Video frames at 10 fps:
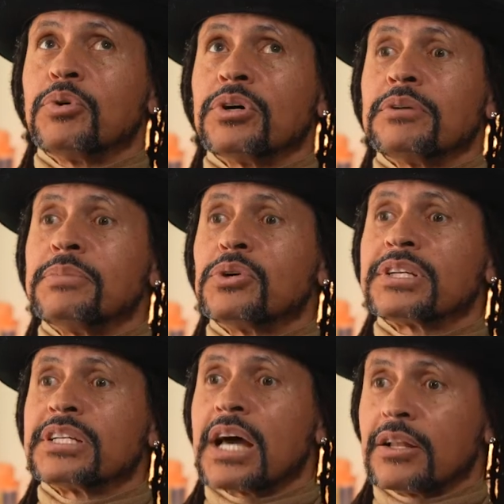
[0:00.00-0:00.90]
put $1
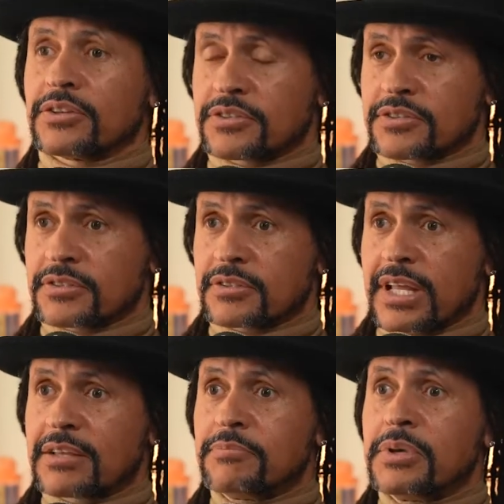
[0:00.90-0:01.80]
million.
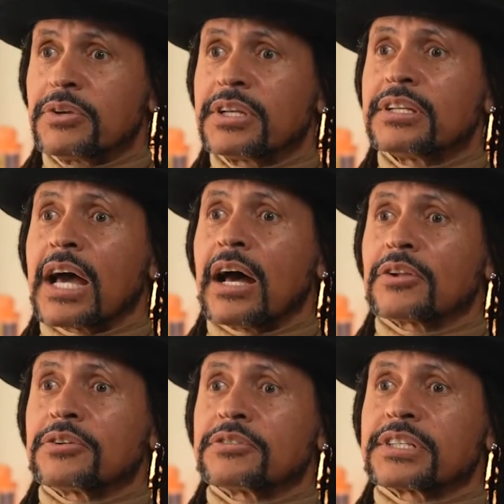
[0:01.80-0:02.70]
Like $1 million
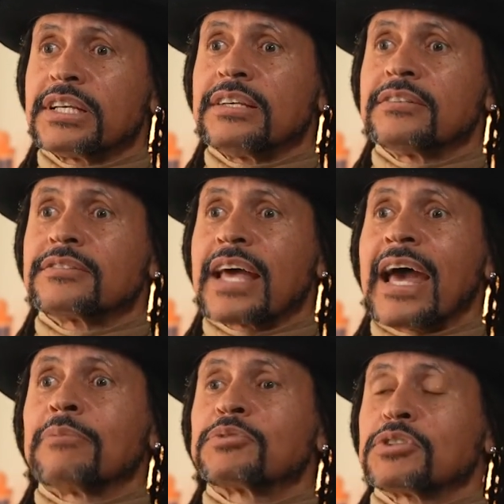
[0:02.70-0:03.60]
is
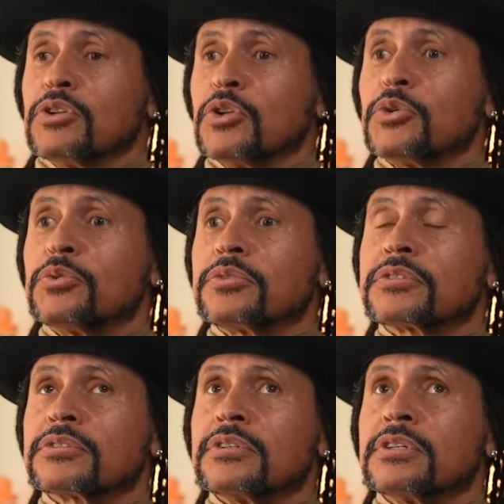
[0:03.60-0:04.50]

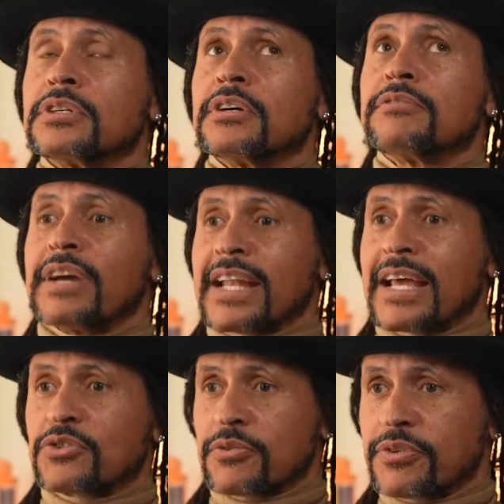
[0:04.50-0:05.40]
absolute
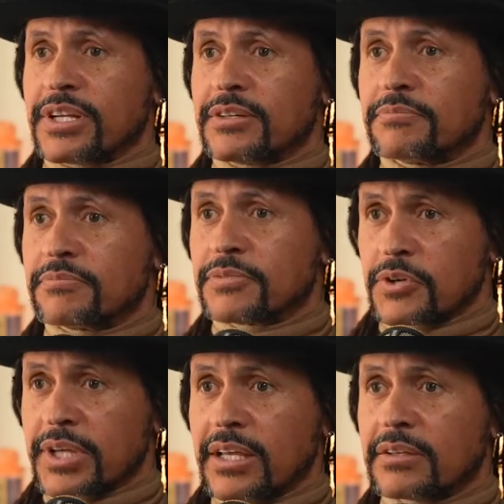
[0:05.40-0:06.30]
financial freedom,
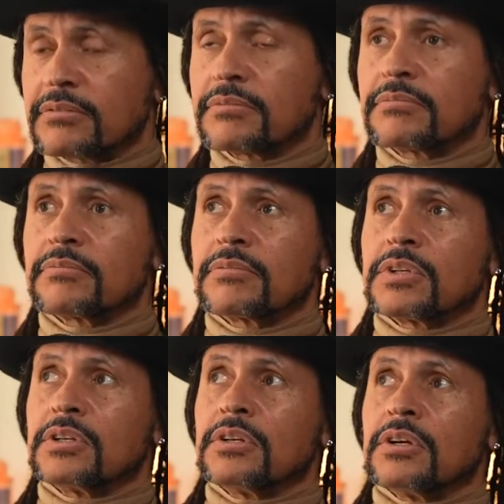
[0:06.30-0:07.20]
okay?
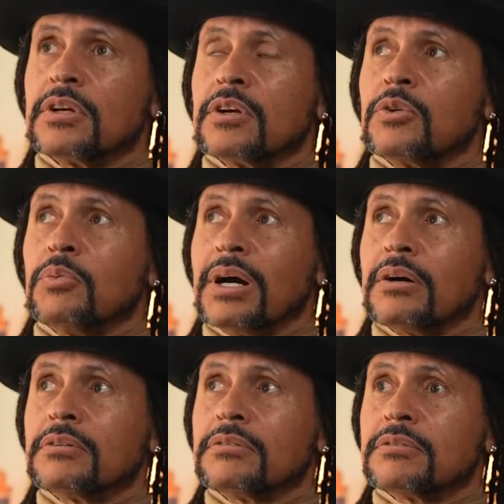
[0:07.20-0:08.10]

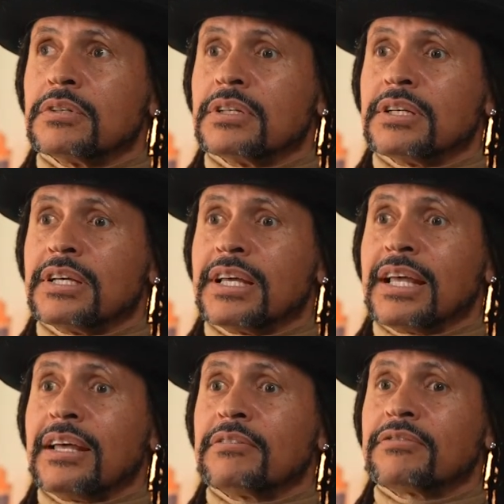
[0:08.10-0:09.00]
Well,
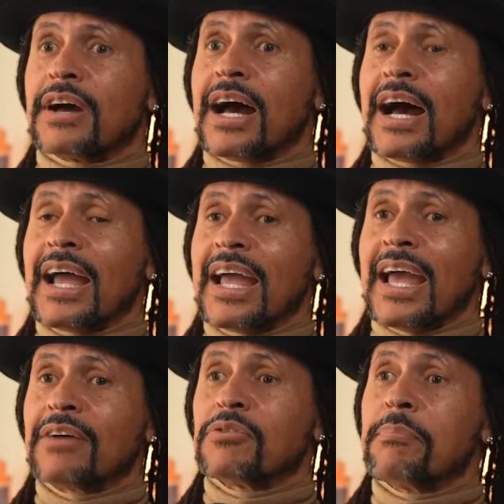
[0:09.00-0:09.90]
if I
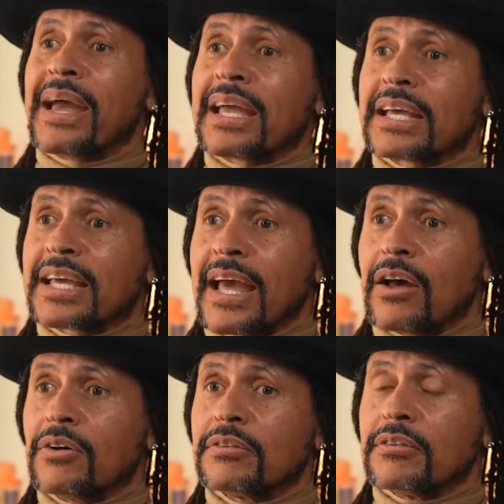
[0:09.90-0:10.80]
have a bank
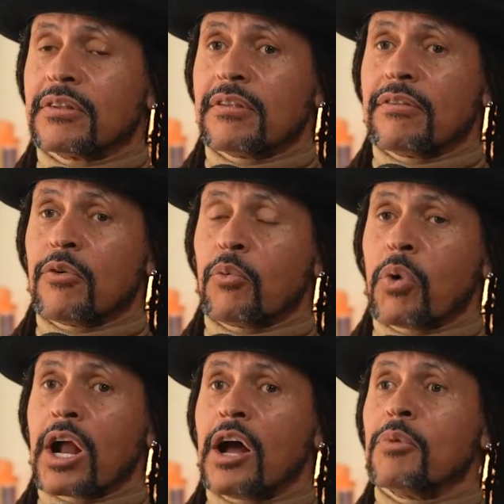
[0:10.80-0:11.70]
account
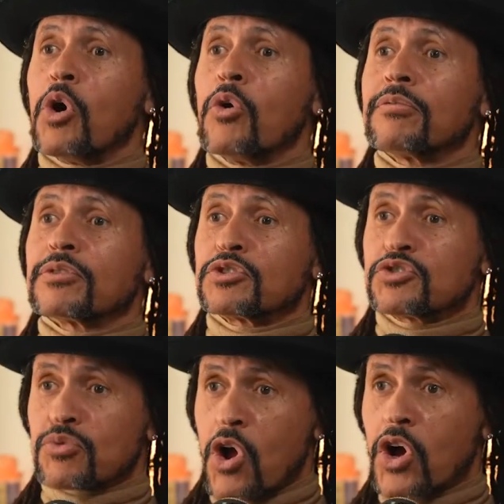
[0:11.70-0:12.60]
where I'm
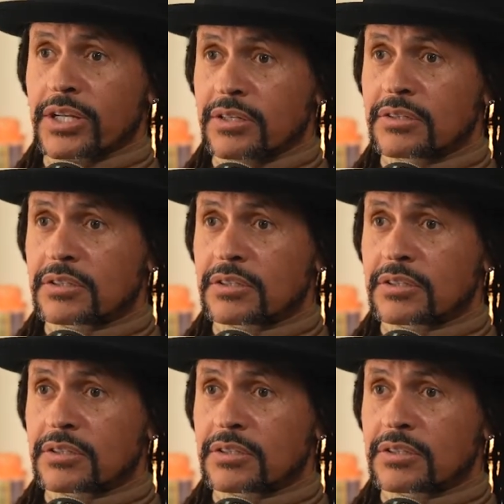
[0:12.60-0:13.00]
overdrawn